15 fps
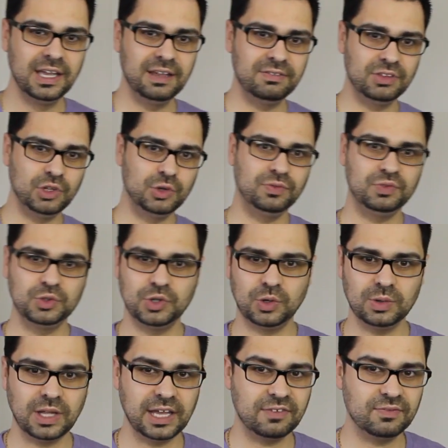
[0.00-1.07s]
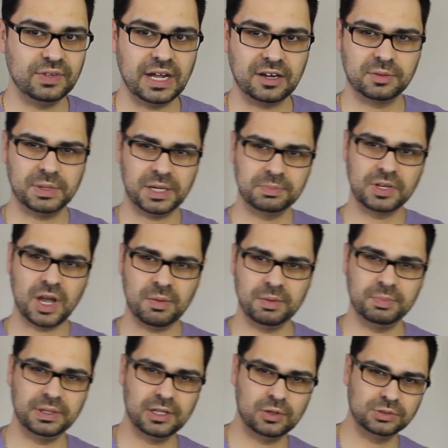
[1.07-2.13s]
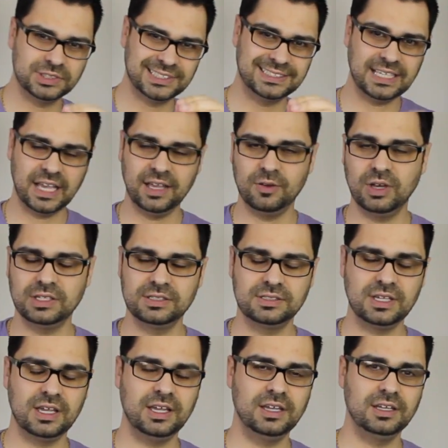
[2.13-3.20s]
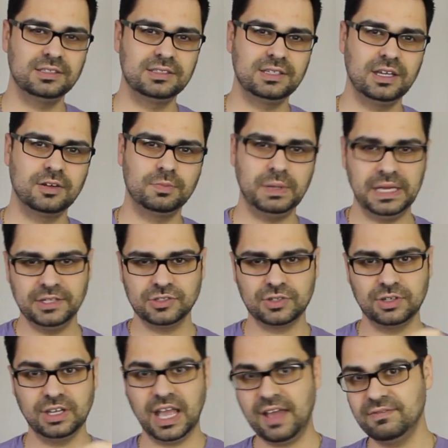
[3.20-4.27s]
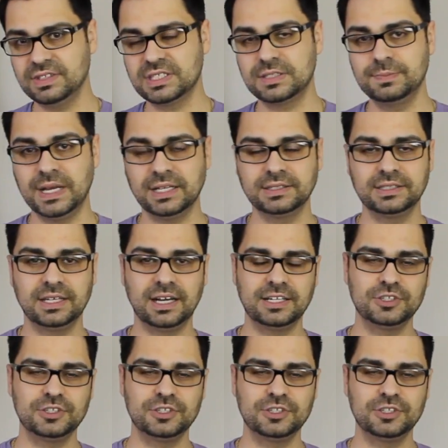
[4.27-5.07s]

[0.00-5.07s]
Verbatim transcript: Even though if you don't like Flowerbomb, comment below. Say say say your piece or you haven't smelt it.